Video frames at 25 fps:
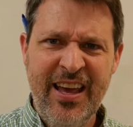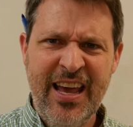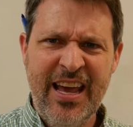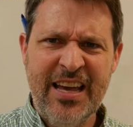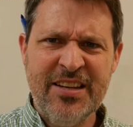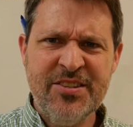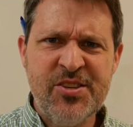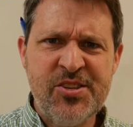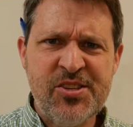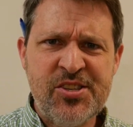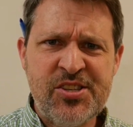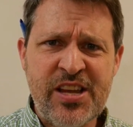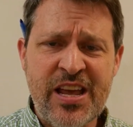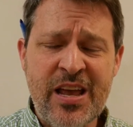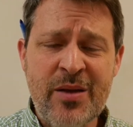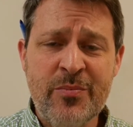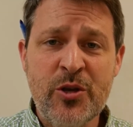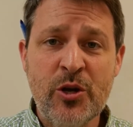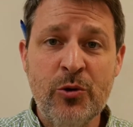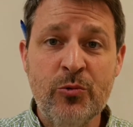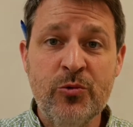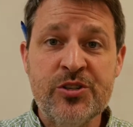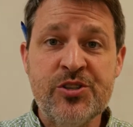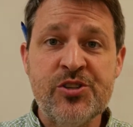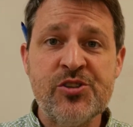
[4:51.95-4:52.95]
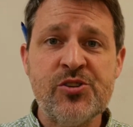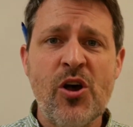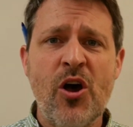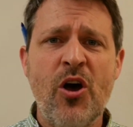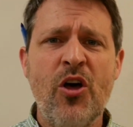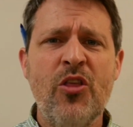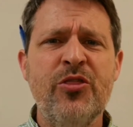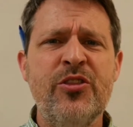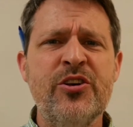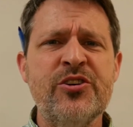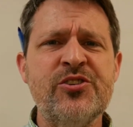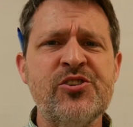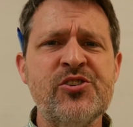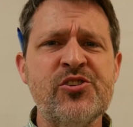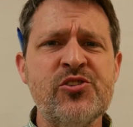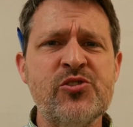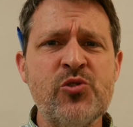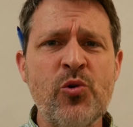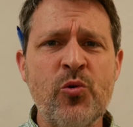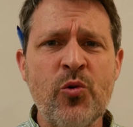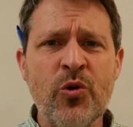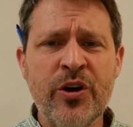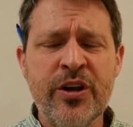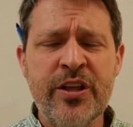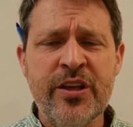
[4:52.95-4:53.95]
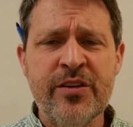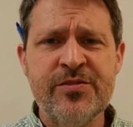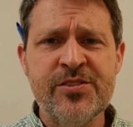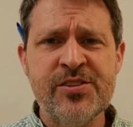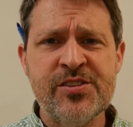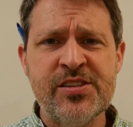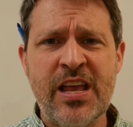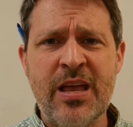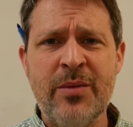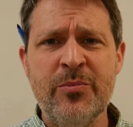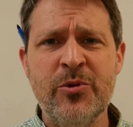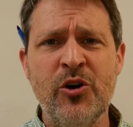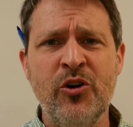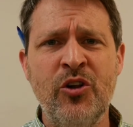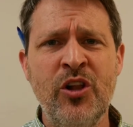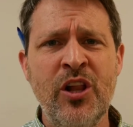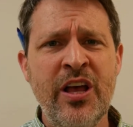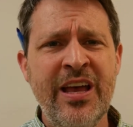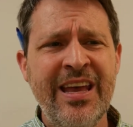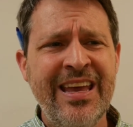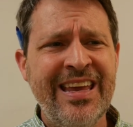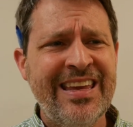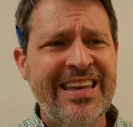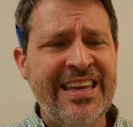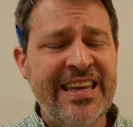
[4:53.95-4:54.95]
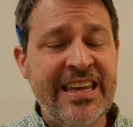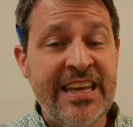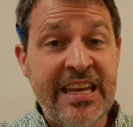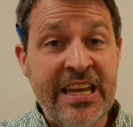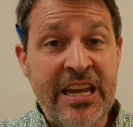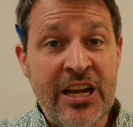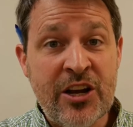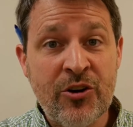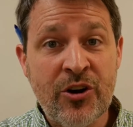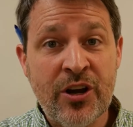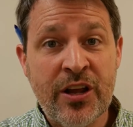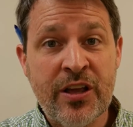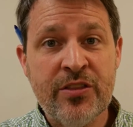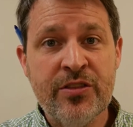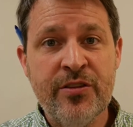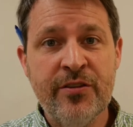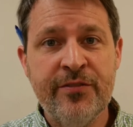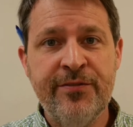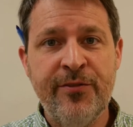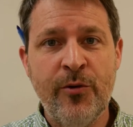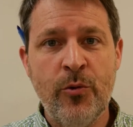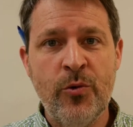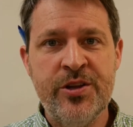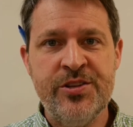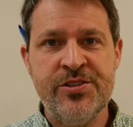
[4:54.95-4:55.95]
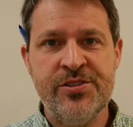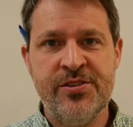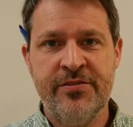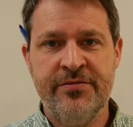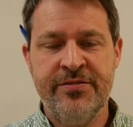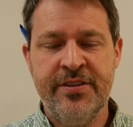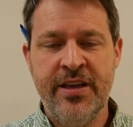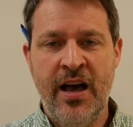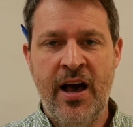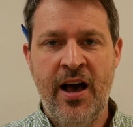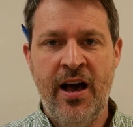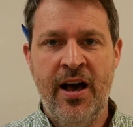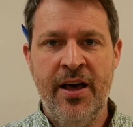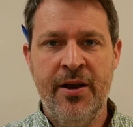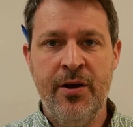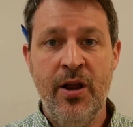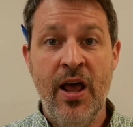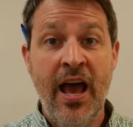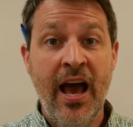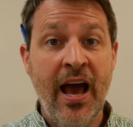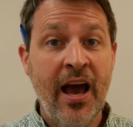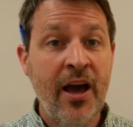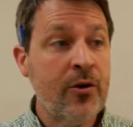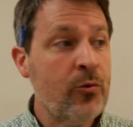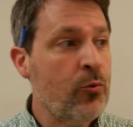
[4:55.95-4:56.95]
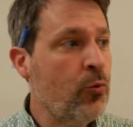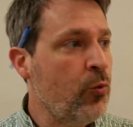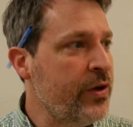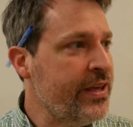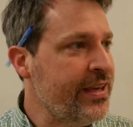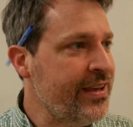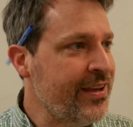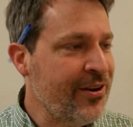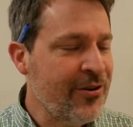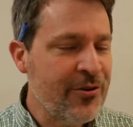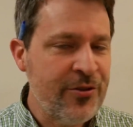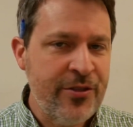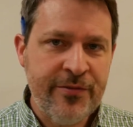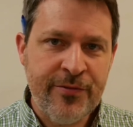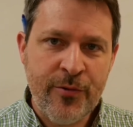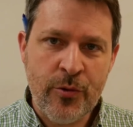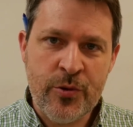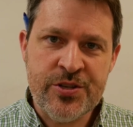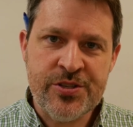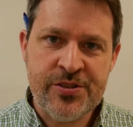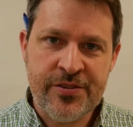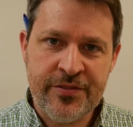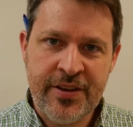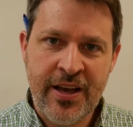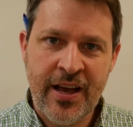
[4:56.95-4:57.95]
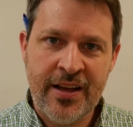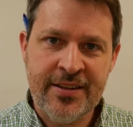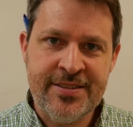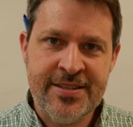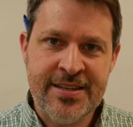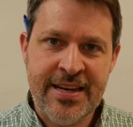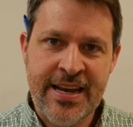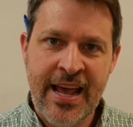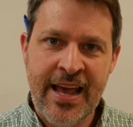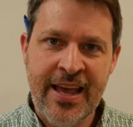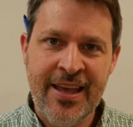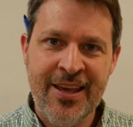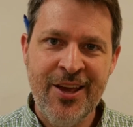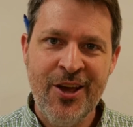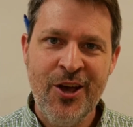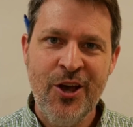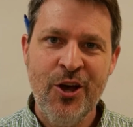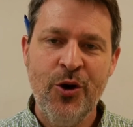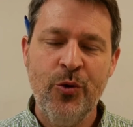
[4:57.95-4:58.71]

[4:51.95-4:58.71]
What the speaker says: And Samuel was the story of Samuel hearing the voice of God. How do we hear the voice of God today?